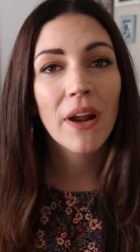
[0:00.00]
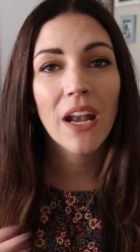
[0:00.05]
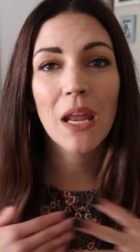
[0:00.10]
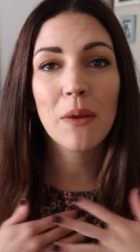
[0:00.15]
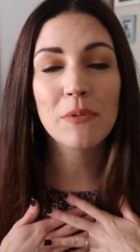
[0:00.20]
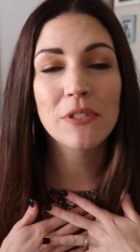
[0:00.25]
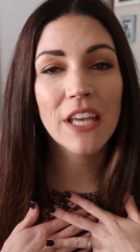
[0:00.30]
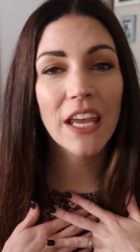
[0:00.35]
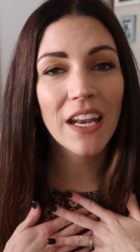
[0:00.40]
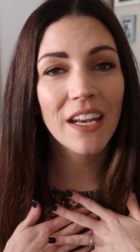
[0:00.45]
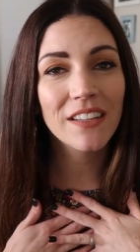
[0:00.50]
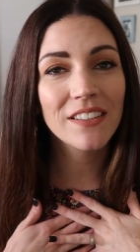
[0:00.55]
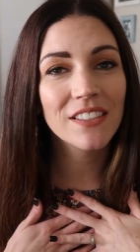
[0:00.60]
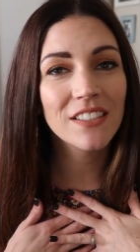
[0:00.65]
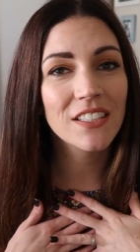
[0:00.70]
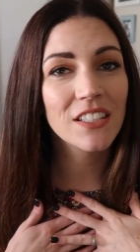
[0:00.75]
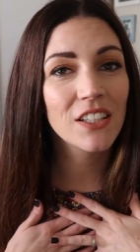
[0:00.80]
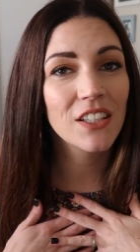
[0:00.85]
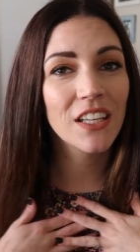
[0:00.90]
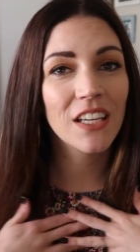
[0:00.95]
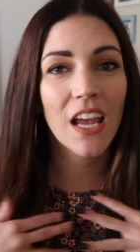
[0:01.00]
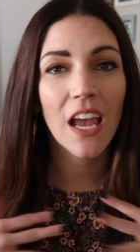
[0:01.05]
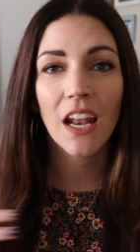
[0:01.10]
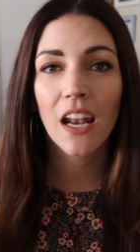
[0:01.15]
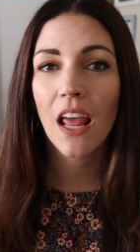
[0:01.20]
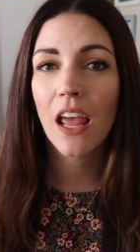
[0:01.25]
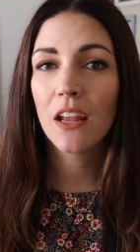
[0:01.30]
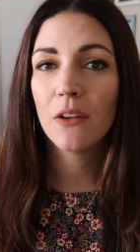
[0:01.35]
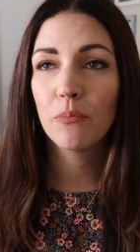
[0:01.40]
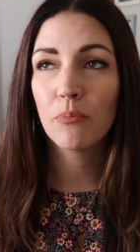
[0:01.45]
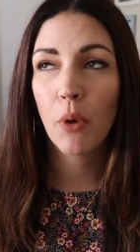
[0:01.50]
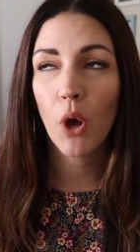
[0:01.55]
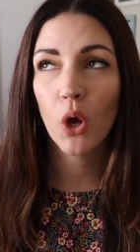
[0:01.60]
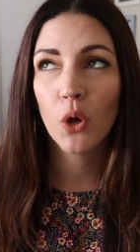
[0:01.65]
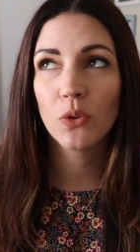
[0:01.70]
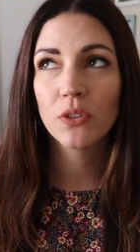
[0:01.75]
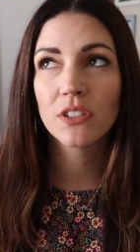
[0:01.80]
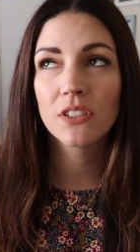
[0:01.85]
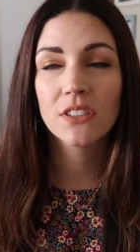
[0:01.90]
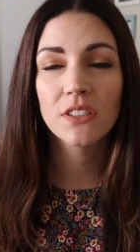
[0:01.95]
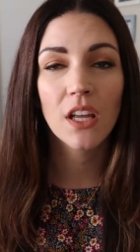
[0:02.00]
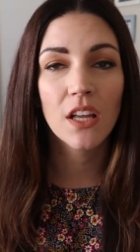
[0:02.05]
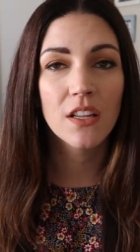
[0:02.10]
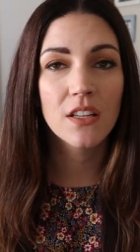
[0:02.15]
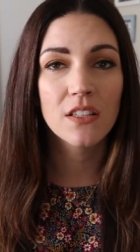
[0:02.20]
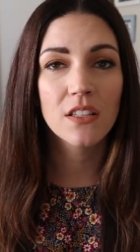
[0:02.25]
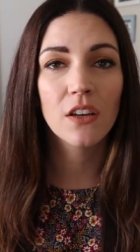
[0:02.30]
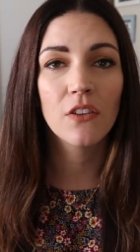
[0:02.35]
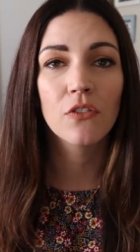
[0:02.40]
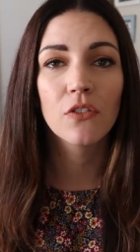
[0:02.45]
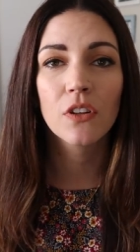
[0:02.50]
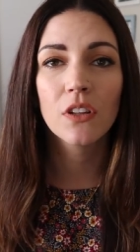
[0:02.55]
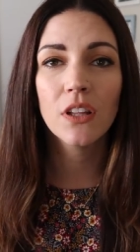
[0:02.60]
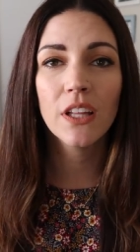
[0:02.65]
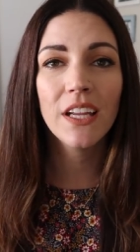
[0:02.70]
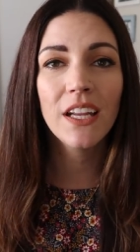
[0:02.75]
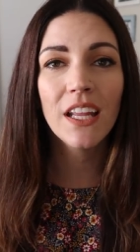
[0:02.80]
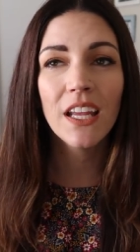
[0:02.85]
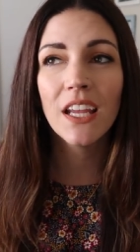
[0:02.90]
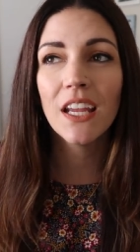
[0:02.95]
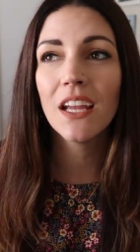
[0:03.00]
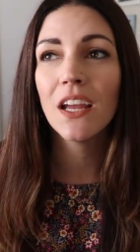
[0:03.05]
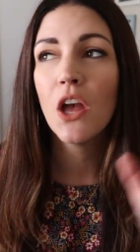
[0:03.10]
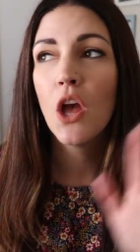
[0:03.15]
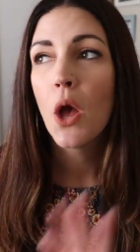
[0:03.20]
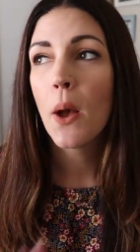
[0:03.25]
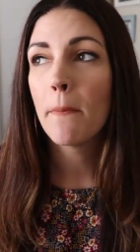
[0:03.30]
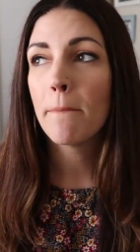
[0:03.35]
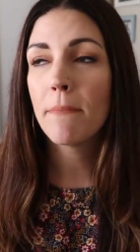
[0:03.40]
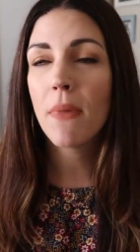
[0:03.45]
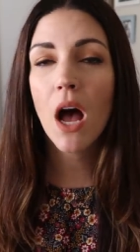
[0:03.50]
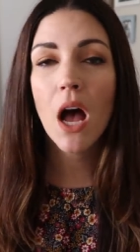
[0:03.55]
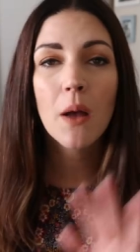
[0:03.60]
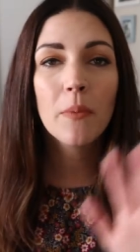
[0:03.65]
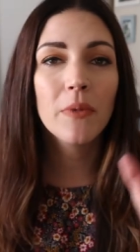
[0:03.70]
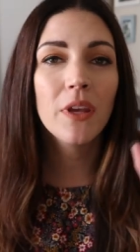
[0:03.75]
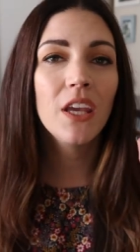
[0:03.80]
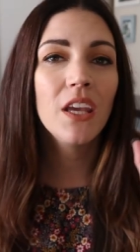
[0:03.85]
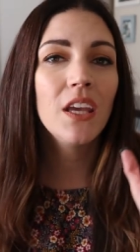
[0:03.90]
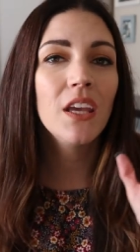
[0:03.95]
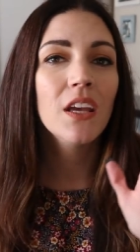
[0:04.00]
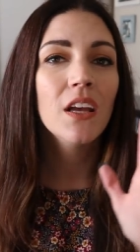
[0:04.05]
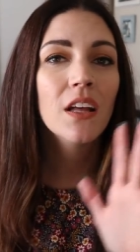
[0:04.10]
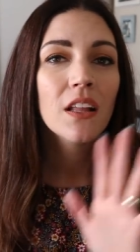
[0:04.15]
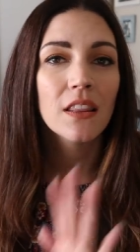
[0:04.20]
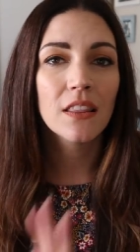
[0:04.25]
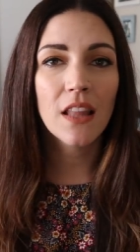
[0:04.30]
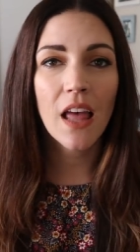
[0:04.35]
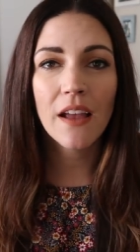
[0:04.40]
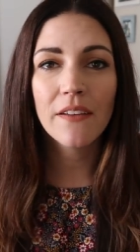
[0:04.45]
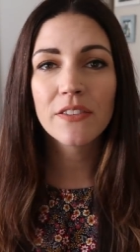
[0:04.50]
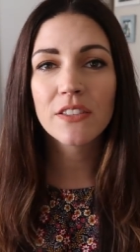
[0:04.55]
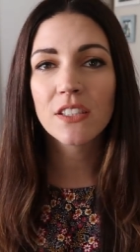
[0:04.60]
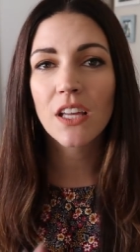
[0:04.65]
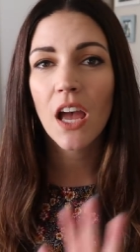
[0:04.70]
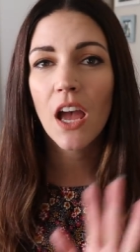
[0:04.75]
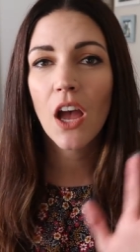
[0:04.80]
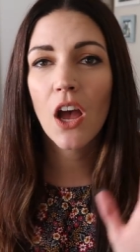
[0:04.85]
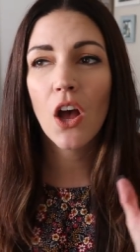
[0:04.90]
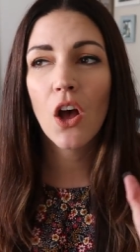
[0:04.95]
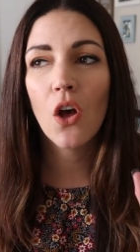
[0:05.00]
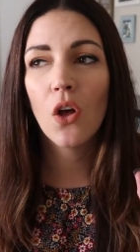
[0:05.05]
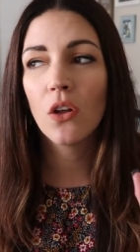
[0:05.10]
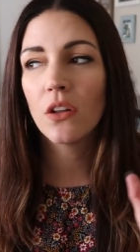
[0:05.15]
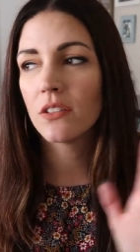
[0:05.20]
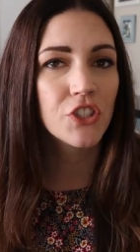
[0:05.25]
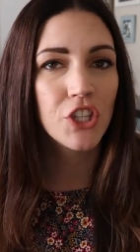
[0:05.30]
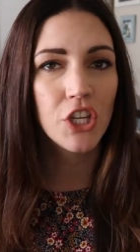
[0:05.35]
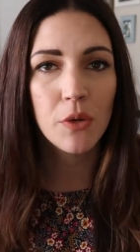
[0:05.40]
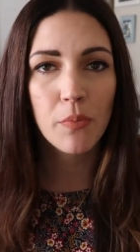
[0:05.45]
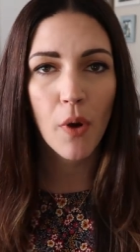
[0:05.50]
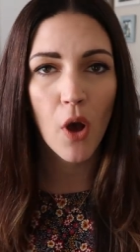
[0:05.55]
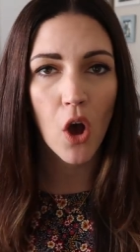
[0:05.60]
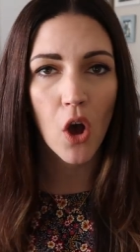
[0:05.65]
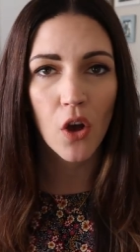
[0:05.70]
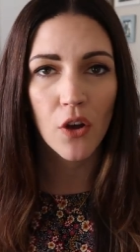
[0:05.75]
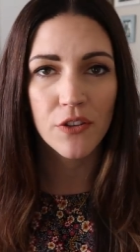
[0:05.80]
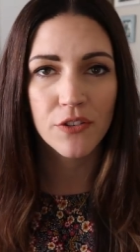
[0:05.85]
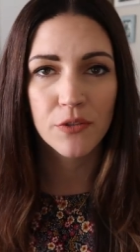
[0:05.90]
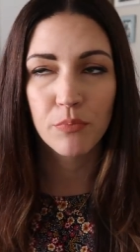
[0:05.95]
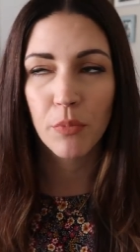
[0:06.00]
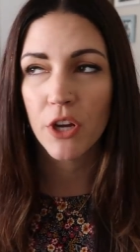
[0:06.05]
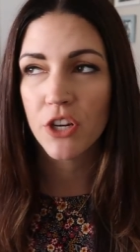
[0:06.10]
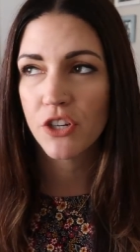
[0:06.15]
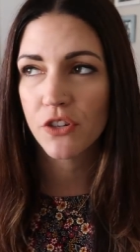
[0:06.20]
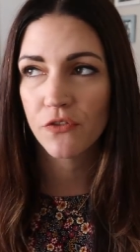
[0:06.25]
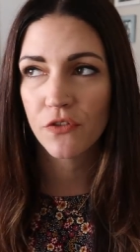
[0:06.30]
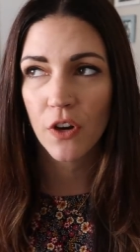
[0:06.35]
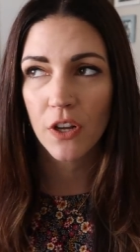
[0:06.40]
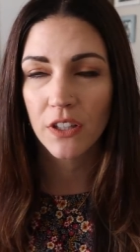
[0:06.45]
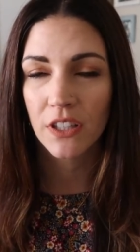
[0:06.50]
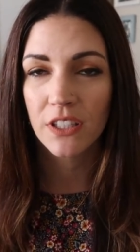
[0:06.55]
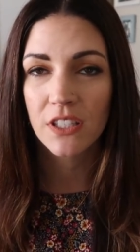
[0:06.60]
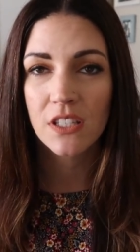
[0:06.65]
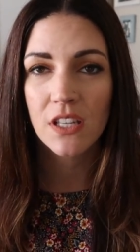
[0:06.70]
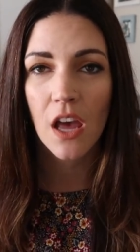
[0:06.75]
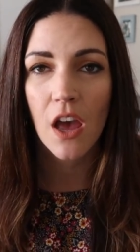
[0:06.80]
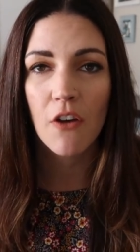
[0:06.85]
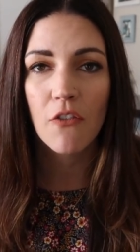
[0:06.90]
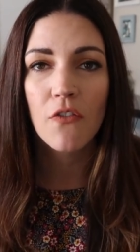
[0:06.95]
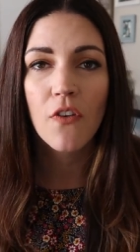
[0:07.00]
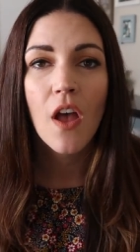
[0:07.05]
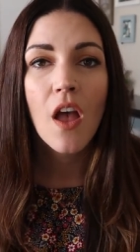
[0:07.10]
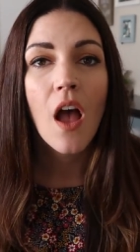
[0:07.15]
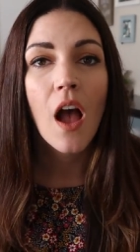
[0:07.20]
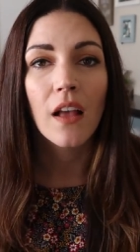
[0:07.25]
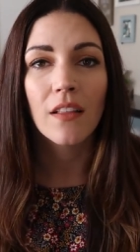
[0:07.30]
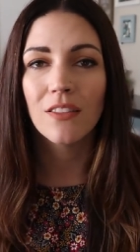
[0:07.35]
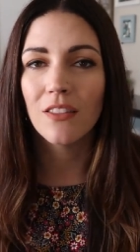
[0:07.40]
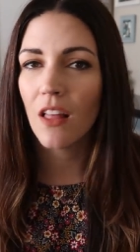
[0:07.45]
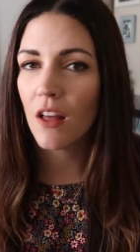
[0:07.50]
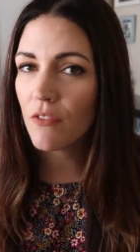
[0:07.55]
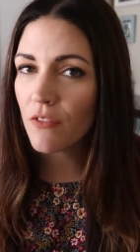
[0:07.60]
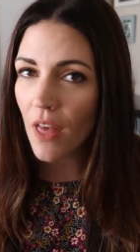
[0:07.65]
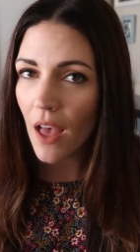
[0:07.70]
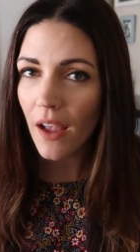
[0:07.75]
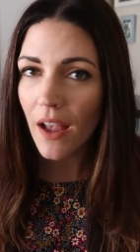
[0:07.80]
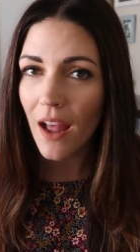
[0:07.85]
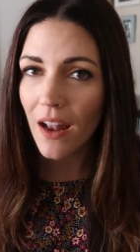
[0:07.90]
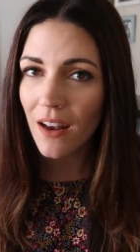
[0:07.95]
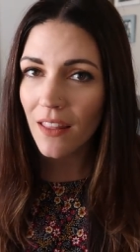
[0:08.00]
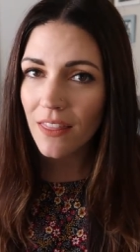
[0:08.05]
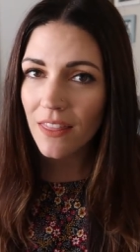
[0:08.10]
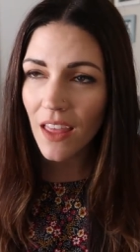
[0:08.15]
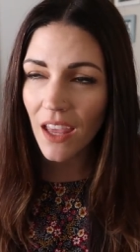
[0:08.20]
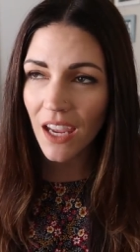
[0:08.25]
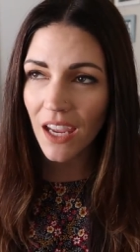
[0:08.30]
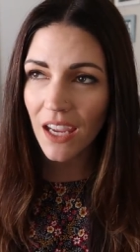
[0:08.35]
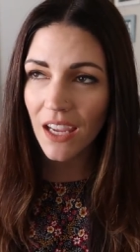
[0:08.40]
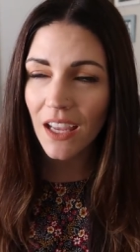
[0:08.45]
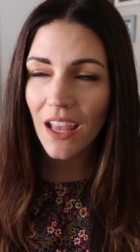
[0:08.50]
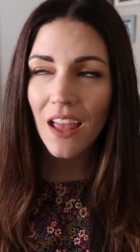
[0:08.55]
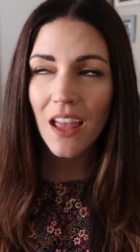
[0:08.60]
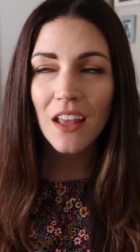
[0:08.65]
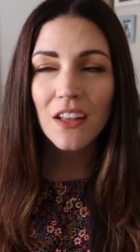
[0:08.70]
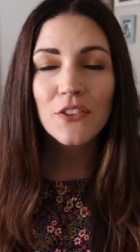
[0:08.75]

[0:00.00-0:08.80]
My name's Katie Sottile and I post tons of cleaning, mommy, lifestyle, cheap hauls, budget-friendly stuff. I love that kind of thing.